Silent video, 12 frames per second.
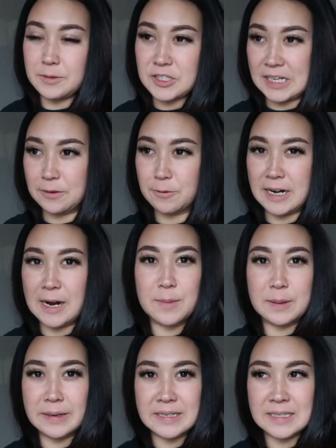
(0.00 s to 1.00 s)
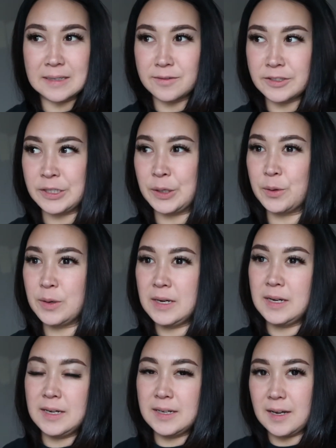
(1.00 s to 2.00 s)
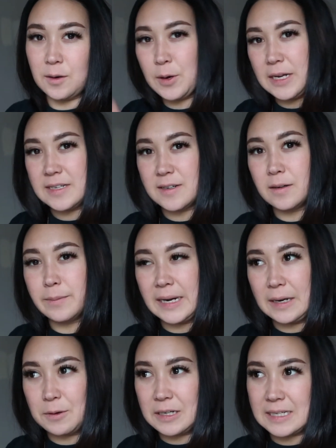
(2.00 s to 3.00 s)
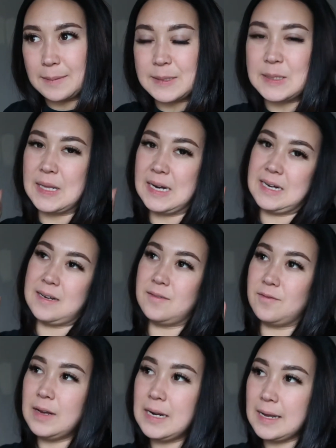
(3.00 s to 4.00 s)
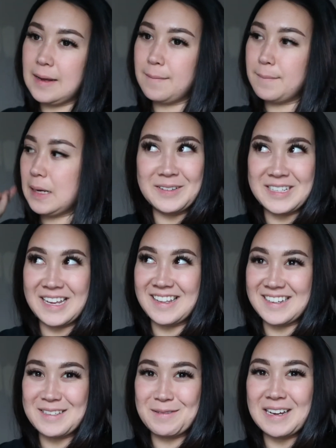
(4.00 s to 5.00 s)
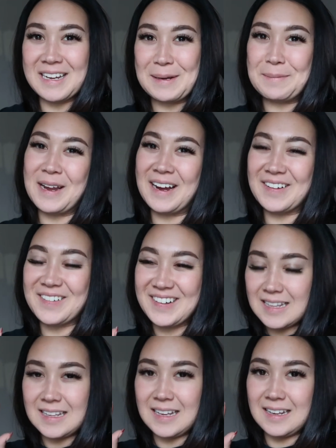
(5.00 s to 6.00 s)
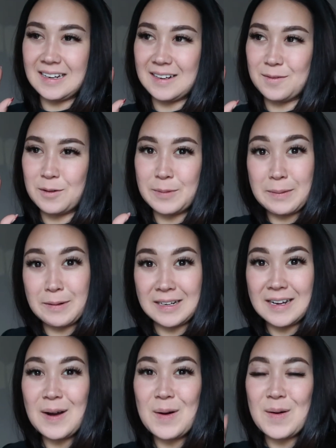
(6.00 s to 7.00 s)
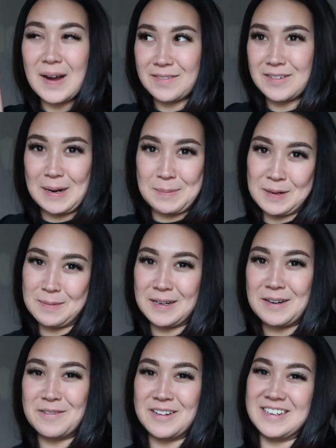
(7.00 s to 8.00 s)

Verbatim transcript: I'm just going to run out by myself, so gotta wait until Bennett wakes up so that I can feed him, which I think he's waking up now, and then we'll be able to go after I put him down